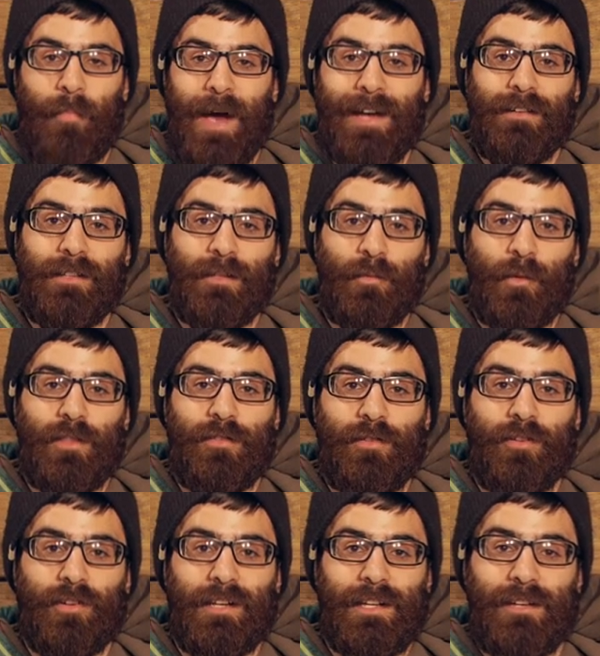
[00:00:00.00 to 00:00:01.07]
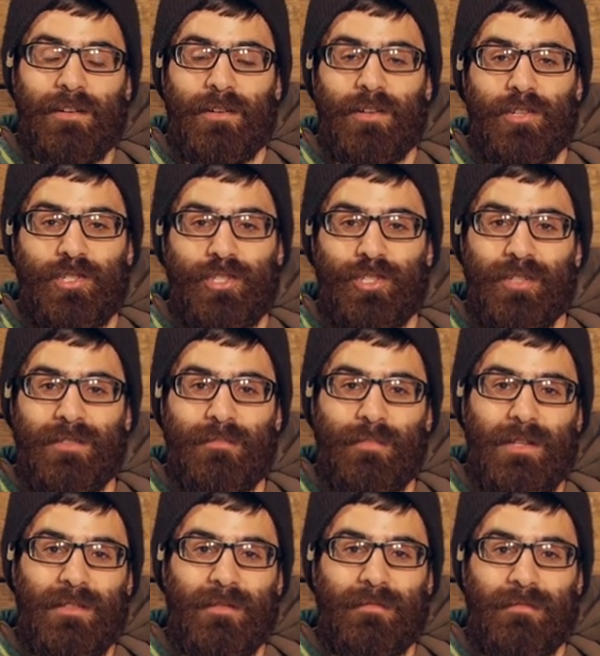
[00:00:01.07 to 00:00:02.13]
battling with your gear shouldn't
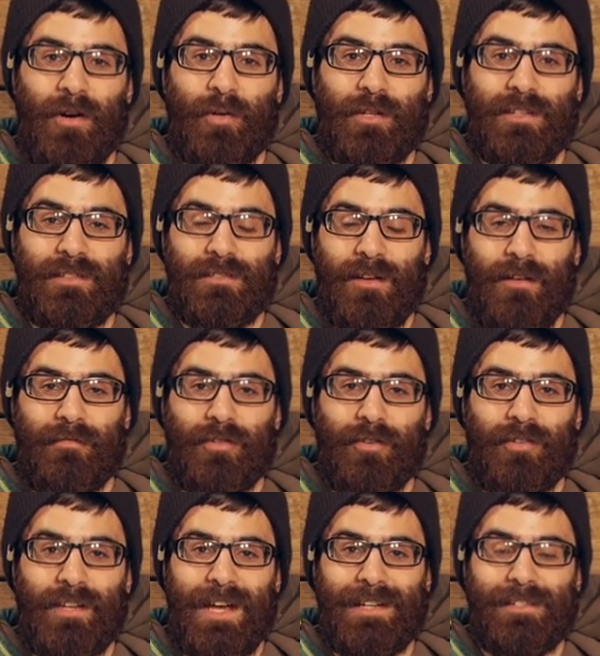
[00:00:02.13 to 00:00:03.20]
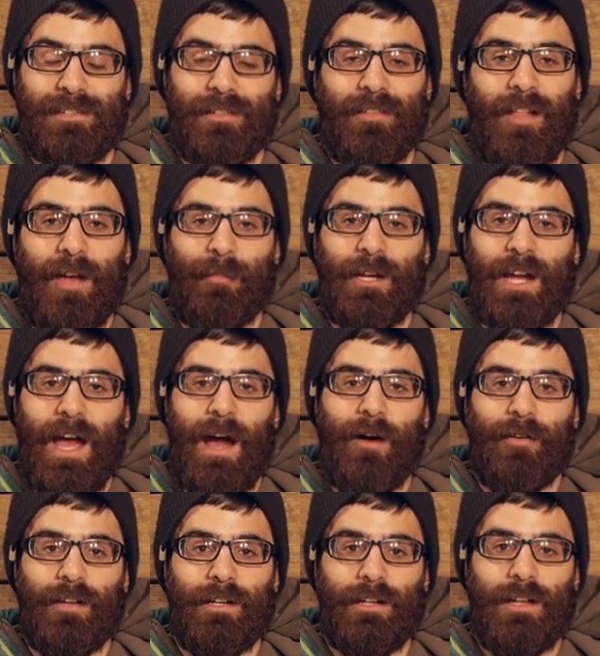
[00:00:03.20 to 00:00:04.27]
be the focus of your next climbing
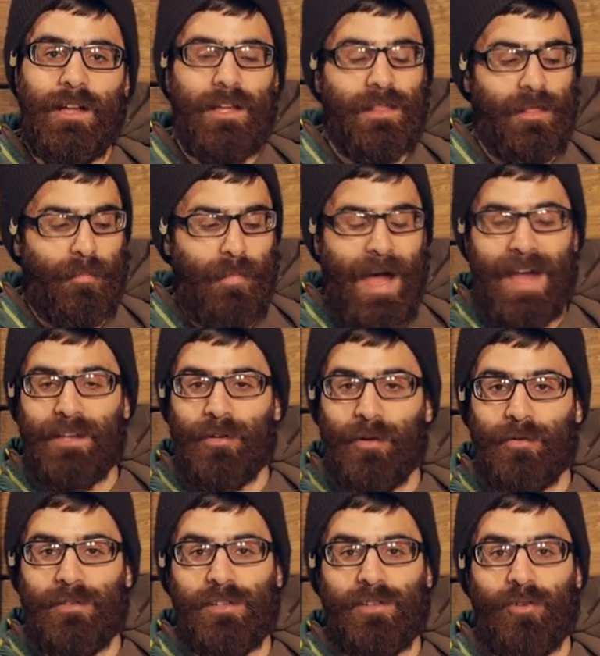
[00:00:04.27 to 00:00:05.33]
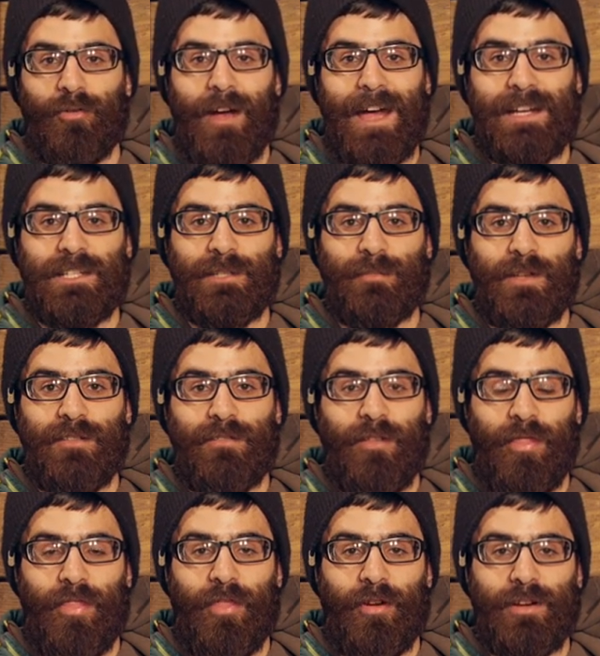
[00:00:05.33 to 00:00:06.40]
outing. The Patagonia Cragsmith
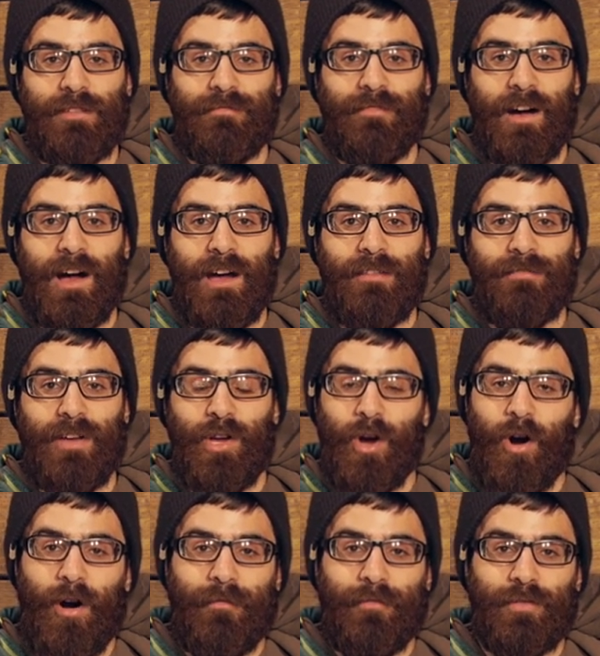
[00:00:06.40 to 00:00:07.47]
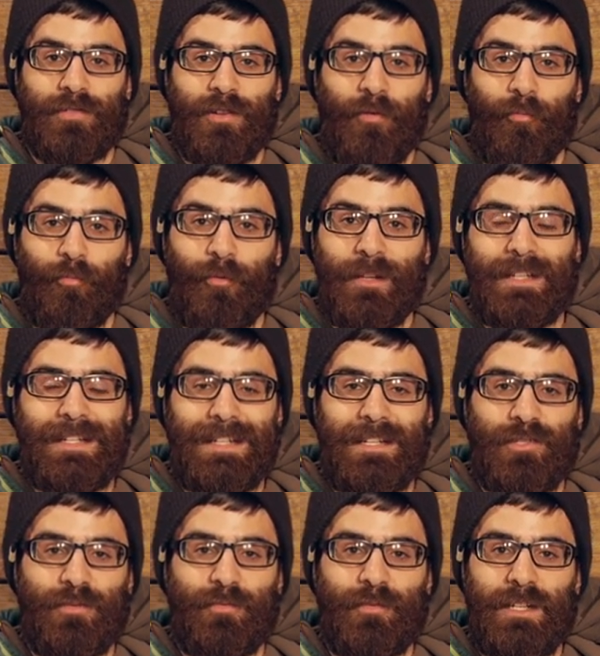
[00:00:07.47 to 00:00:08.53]
35 offers a really
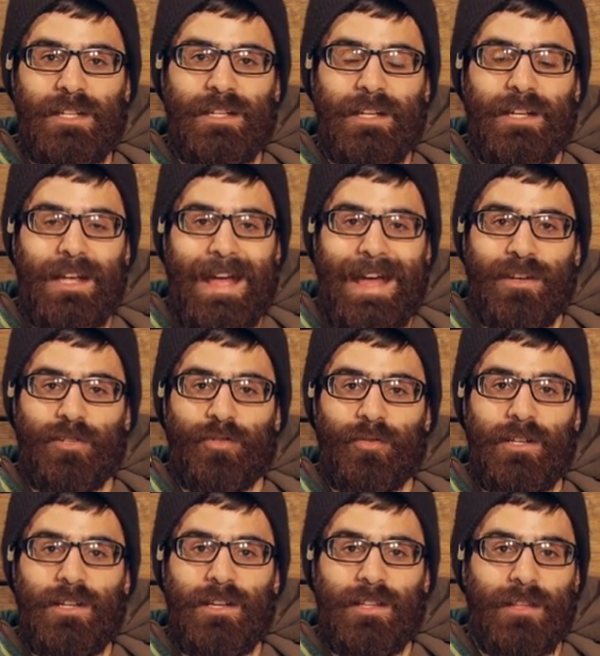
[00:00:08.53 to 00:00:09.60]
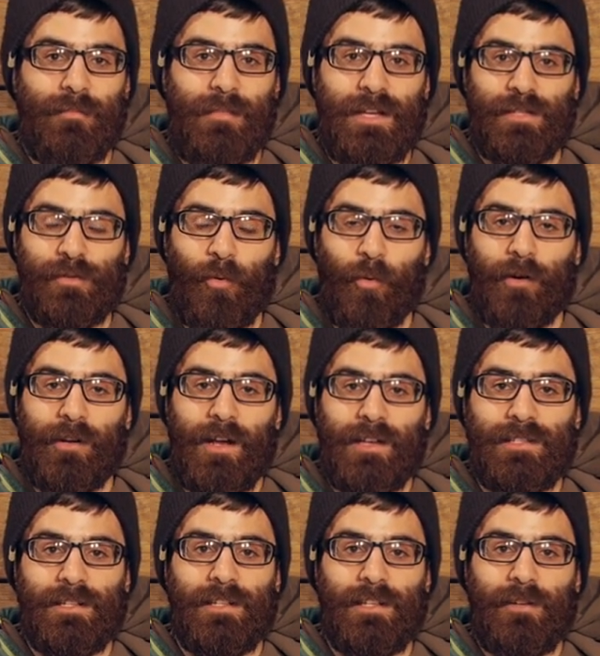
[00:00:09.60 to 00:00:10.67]
unique entry that makes
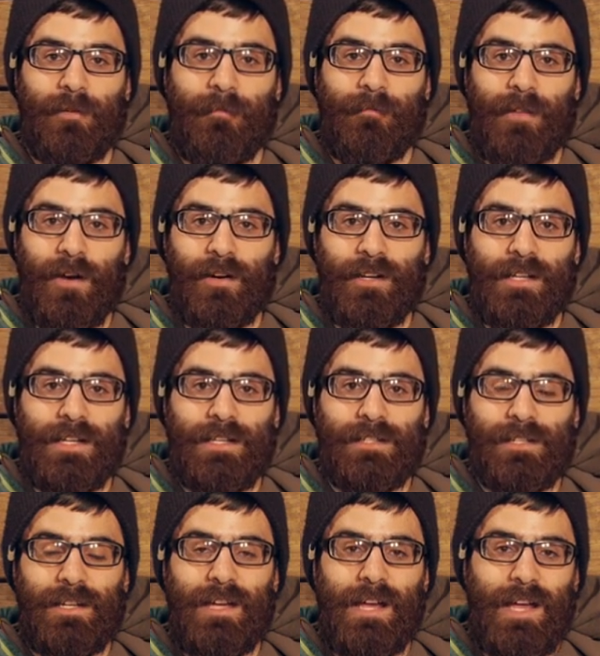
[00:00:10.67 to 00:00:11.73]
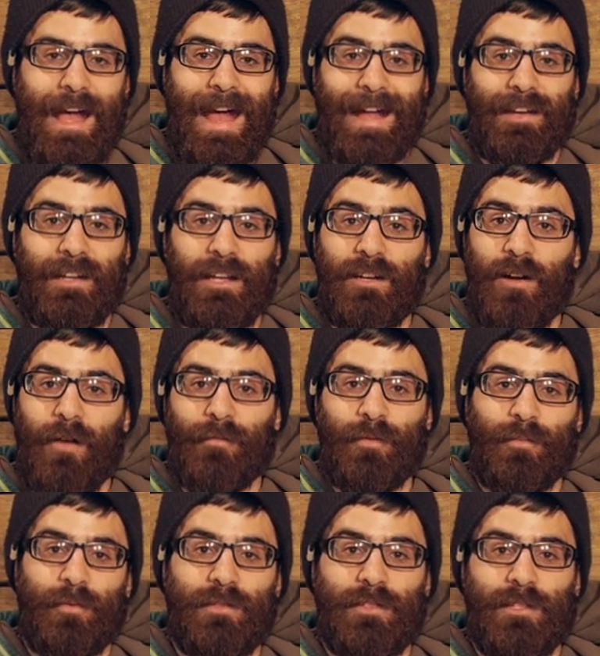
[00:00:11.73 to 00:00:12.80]
organizing gear very easy and a
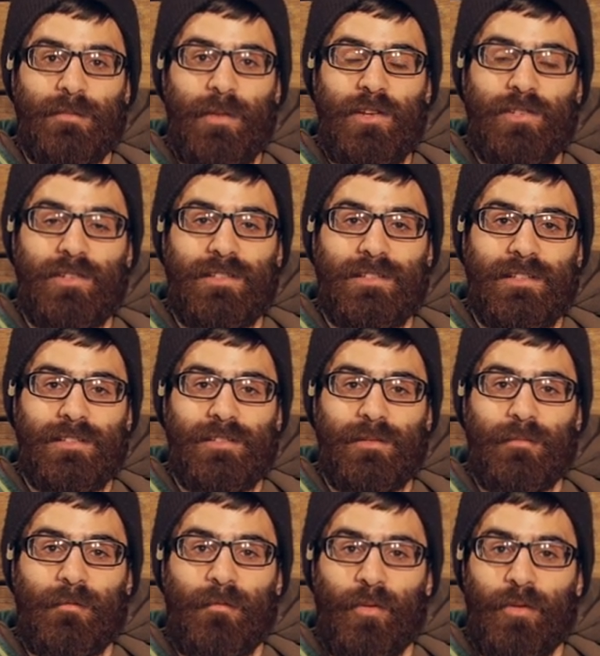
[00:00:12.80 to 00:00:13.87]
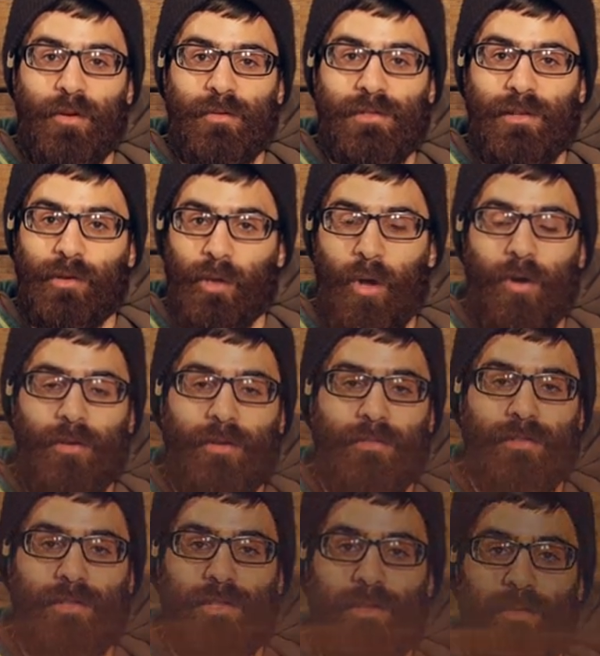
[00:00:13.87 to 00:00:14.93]
comfortable suspension system for those longer
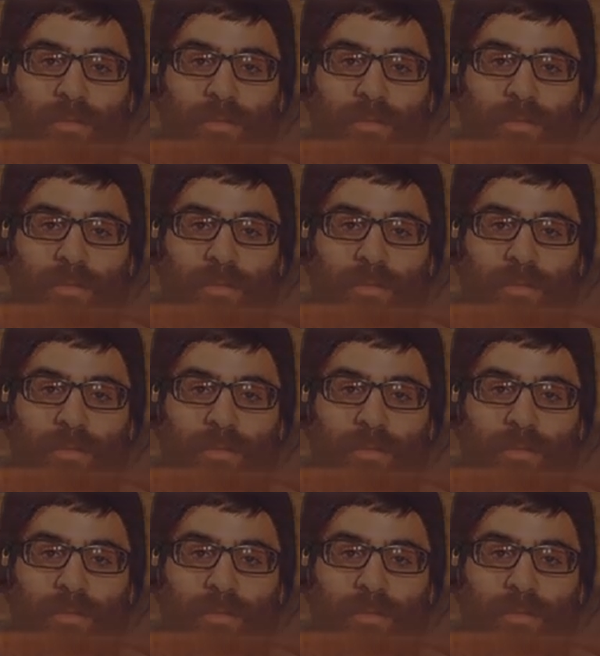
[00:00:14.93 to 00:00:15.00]
than